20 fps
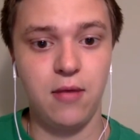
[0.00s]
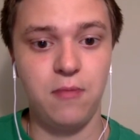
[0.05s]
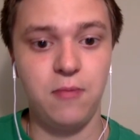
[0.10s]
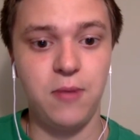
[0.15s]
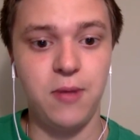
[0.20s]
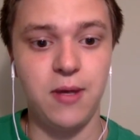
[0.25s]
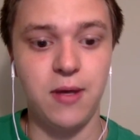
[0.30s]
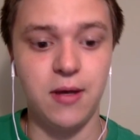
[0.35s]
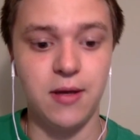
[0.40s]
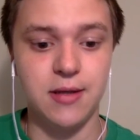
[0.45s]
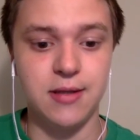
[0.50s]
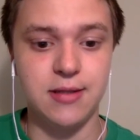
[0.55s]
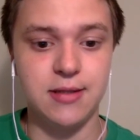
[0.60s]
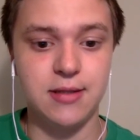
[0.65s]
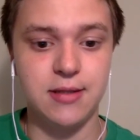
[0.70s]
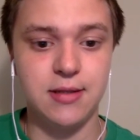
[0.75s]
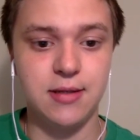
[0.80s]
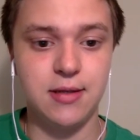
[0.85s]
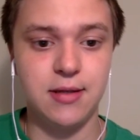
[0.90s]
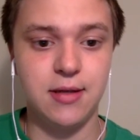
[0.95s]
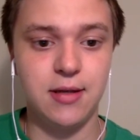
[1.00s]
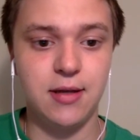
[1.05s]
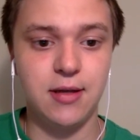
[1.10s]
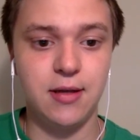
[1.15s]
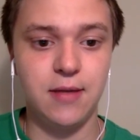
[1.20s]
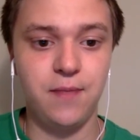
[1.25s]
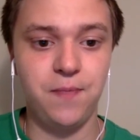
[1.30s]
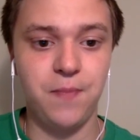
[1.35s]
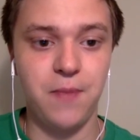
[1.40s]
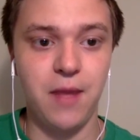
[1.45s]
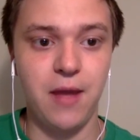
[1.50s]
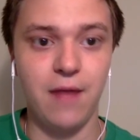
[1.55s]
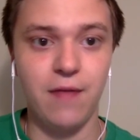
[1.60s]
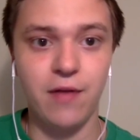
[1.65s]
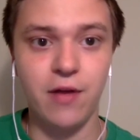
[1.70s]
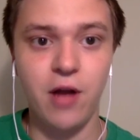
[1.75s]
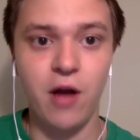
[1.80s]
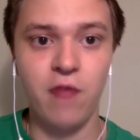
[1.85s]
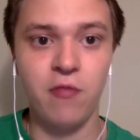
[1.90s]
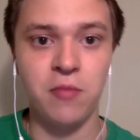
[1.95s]
Because
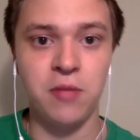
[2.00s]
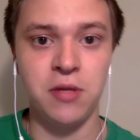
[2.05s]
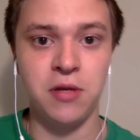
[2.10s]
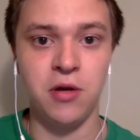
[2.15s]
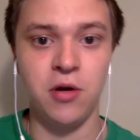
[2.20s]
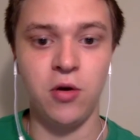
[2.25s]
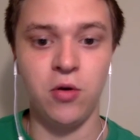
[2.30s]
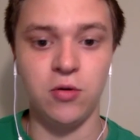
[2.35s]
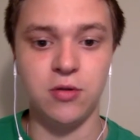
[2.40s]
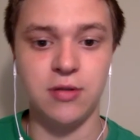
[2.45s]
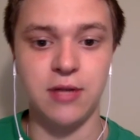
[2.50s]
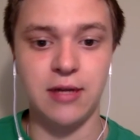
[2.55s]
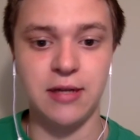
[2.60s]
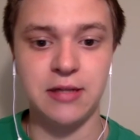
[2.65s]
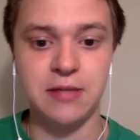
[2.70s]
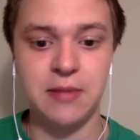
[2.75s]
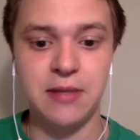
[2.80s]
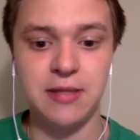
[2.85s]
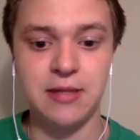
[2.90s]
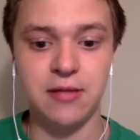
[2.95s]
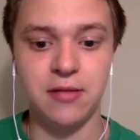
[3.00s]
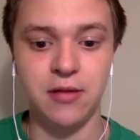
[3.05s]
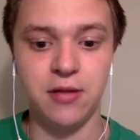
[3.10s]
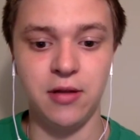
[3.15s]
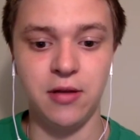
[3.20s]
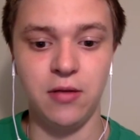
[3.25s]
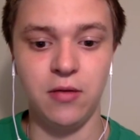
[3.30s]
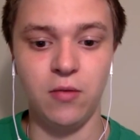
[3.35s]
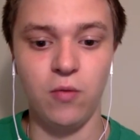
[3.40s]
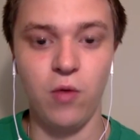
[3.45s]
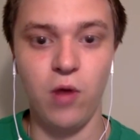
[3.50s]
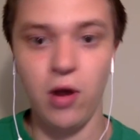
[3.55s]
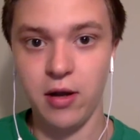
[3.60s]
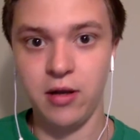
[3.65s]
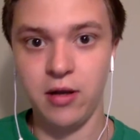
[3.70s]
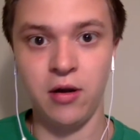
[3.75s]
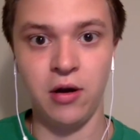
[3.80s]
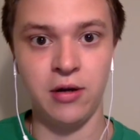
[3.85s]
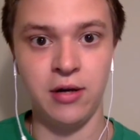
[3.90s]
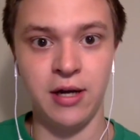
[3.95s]
every government knows that it's basically
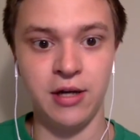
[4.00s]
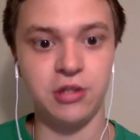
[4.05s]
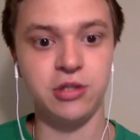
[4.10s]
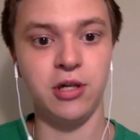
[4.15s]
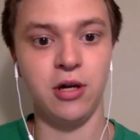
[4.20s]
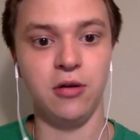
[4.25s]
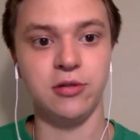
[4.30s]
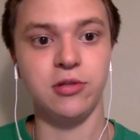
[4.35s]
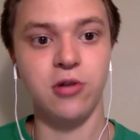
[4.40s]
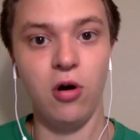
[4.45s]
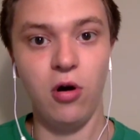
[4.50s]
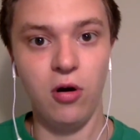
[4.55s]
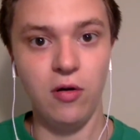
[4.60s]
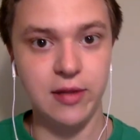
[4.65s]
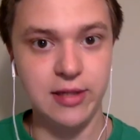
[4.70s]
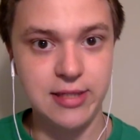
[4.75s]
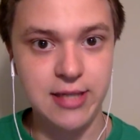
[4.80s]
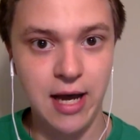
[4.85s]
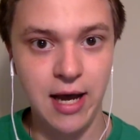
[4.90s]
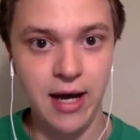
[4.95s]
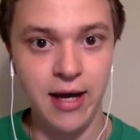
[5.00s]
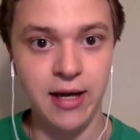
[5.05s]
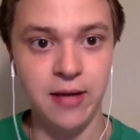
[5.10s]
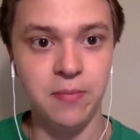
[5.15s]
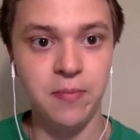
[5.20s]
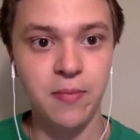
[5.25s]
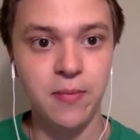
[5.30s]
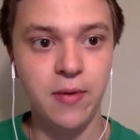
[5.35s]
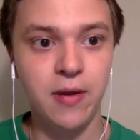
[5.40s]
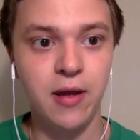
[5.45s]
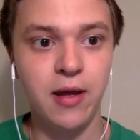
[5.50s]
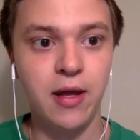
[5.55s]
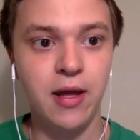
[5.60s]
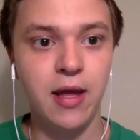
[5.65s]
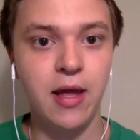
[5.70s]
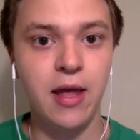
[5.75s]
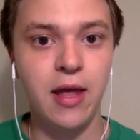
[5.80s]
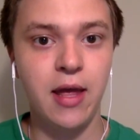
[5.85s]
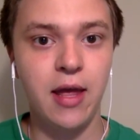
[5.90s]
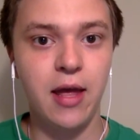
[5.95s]
walking on eggshells all the time.
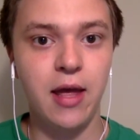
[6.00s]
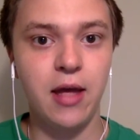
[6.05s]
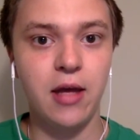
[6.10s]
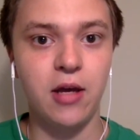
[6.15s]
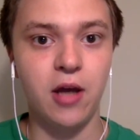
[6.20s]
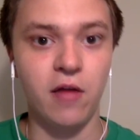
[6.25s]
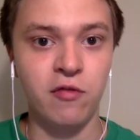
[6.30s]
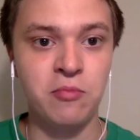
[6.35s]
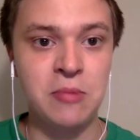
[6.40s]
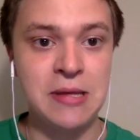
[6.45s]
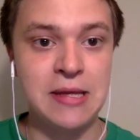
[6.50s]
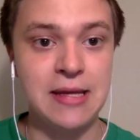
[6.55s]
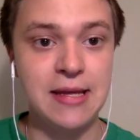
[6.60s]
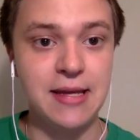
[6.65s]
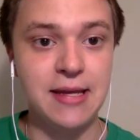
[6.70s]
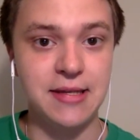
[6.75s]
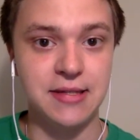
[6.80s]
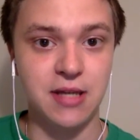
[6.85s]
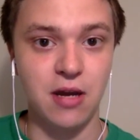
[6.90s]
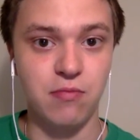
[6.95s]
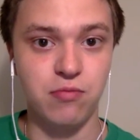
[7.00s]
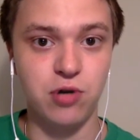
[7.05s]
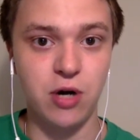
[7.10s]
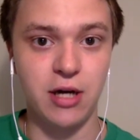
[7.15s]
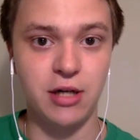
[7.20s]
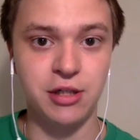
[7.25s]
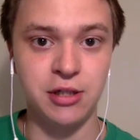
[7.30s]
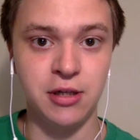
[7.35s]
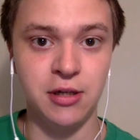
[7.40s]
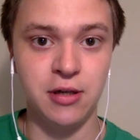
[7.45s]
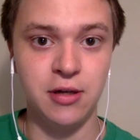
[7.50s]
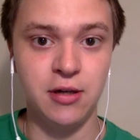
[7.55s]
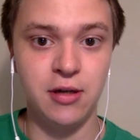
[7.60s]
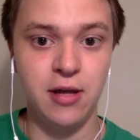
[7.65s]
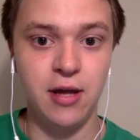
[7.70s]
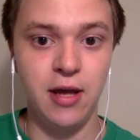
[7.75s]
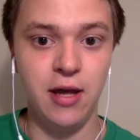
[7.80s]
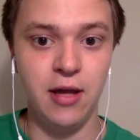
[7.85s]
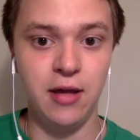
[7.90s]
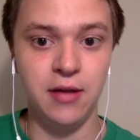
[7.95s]
Government is oppression,
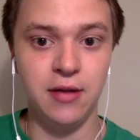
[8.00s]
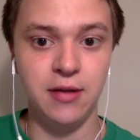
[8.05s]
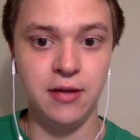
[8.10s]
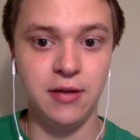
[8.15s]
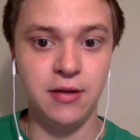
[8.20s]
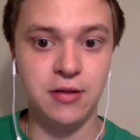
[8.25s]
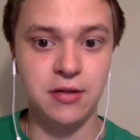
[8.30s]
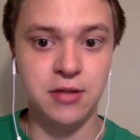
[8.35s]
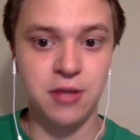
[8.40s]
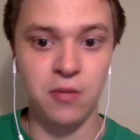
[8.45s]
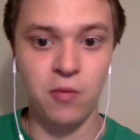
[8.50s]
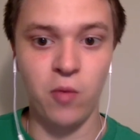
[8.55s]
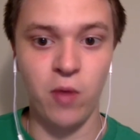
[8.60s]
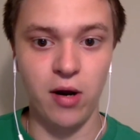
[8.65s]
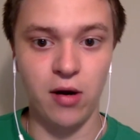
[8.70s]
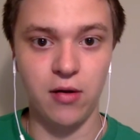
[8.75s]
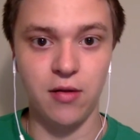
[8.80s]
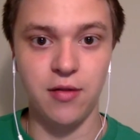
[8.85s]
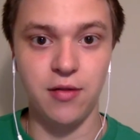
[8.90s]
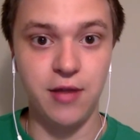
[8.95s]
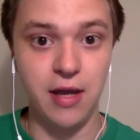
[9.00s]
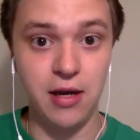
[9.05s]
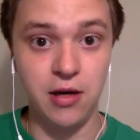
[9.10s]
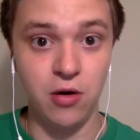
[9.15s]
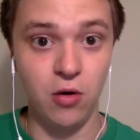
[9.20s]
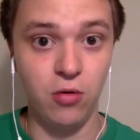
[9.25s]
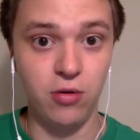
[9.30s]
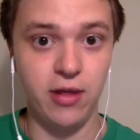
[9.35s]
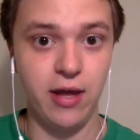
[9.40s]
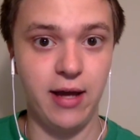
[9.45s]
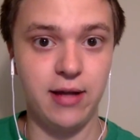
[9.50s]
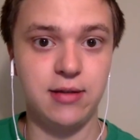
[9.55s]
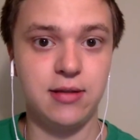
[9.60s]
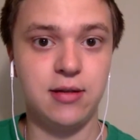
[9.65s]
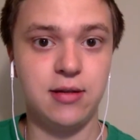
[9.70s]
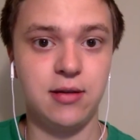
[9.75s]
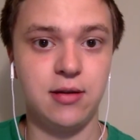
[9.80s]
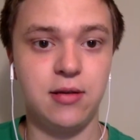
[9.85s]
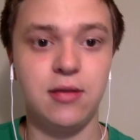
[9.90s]
and somewhere they know that.